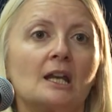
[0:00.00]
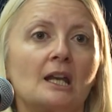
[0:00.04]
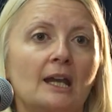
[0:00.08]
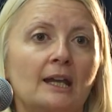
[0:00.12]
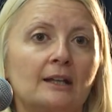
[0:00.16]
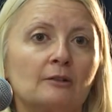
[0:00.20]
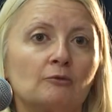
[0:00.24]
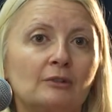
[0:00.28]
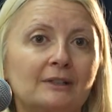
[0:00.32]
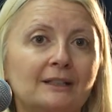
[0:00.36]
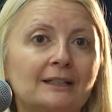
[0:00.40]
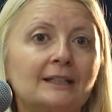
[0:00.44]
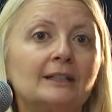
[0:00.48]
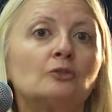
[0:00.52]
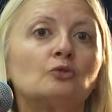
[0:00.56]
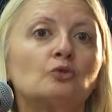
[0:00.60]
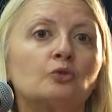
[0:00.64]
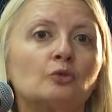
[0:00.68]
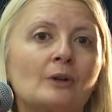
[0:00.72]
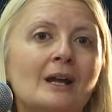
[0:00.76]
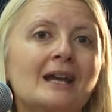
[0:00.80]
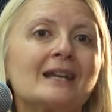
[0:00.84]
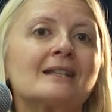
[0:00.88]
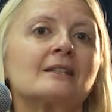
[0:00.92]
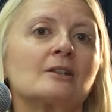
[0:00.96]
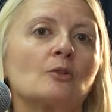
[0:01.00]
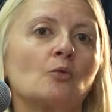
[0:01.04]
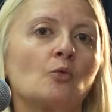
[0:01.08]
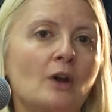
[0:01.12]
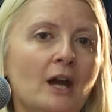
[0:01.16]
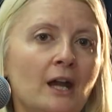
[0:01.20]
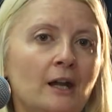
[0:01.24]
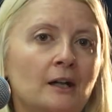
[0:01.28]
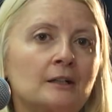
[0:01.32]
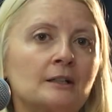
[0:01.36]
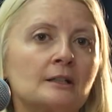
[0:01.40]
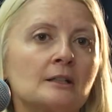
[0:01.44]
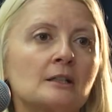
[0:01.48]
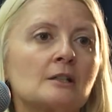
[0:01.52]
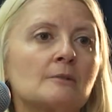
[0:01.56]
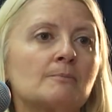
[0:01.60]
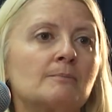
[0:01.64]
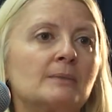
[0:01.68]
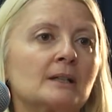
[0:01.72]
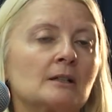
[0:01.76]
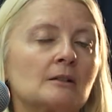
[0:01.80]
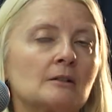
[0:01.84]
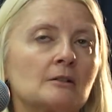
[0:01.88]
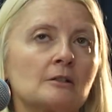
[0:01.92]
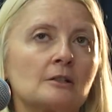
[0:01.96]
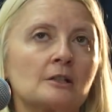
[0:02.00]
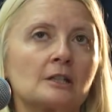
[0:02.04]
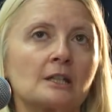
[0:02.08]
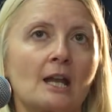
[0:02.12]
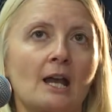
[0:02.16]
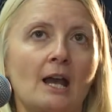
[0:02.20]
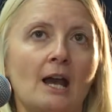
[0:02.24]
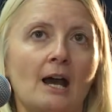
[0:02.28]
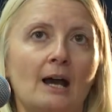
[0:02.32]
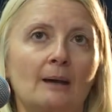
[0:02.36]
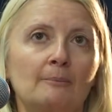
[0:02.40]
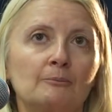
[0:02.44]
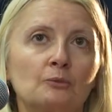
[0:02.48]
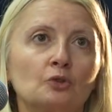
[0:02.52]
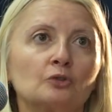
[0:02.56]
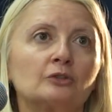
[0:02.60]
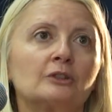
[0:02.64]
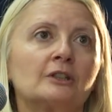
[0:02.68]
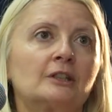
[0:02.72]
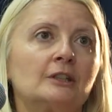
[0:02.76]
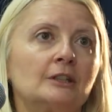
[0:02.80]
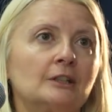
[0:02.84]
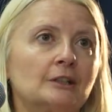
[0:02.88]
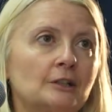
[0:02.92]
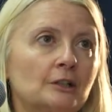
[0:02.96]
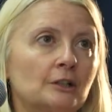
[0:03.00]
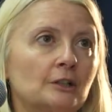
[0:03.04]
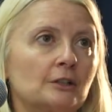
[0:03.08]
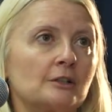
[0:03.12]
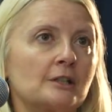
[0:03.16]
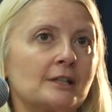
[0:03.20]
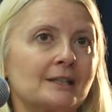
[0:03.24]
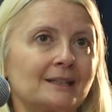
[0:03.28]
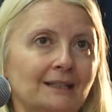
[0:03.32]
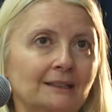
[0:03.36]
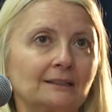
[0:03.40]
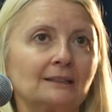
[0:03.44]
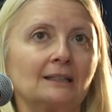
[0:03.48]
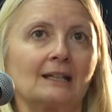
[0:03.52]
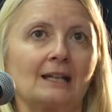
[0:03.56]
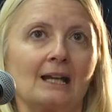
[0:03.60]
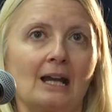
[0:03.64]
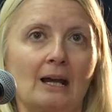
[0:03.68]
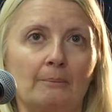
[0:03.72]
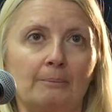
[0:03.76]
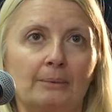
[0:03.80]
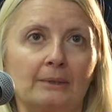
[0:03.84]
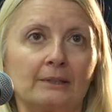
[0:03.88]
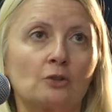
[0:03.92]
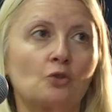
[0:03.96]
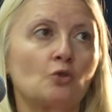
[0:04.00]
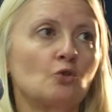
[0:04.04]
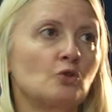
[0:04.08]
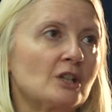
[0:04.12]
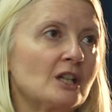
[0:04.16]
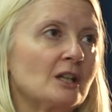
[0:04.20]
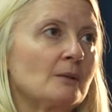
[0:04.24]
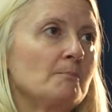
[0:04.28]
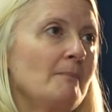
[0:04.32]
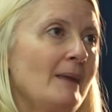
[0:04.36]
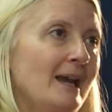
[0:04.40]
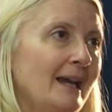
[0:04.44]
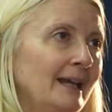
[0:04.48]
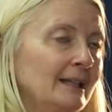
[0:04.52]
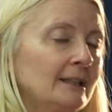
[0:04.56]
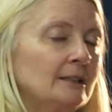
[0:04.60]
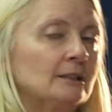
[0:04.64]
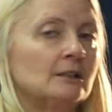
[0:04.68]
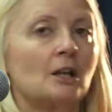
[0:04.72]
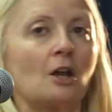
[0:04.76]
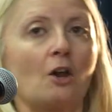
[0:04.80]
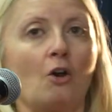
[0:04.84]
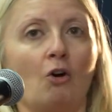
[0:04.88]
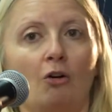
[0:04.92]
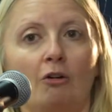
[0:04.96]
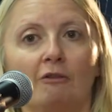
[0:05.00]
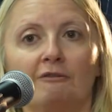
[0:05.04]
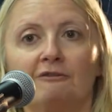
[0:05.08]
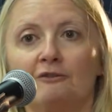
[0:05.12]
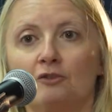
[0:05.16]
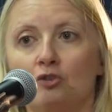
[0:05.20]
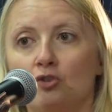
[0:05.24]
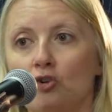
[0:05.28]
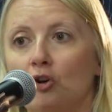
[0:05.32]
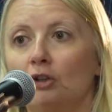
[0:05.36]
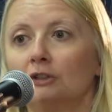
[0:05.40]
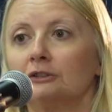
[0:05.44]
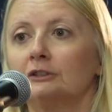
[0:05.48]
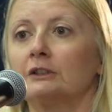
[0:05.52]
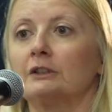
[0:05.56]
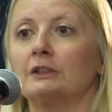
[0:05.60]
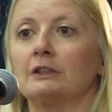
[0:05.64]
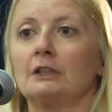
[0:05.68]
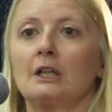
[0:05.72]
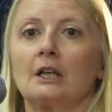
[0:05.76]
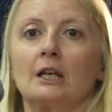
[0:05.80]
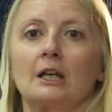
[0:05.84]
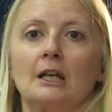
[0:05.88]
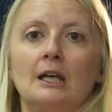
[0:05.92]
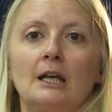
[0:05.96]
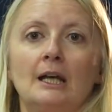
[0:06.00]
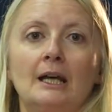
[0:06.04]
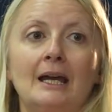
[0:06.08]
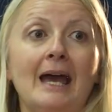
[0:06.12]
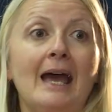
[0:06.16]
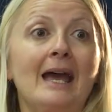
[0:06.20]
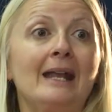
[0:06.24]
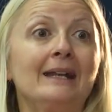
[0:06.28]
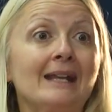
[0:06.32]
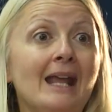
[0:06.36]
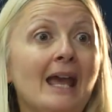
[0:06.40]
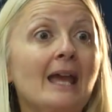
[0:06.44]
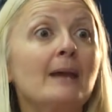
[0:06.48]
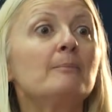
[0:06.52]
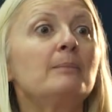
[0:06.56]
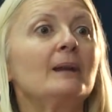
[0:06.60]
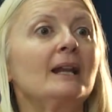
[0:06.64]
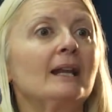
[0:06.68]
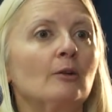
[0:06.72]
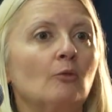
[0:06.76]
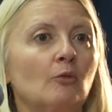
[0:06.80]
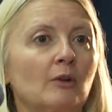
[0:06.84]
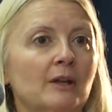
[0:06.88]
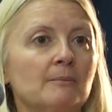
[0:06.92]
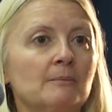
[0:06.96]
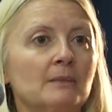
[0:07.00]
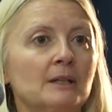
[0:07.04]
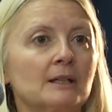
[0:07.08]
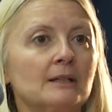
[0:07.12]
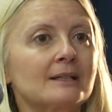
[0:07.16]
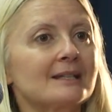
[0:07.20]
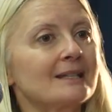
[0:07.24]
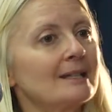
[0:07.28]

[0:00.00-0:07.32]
and we need to raise awareness, because I'm not here standing up accusing men of not enabling women.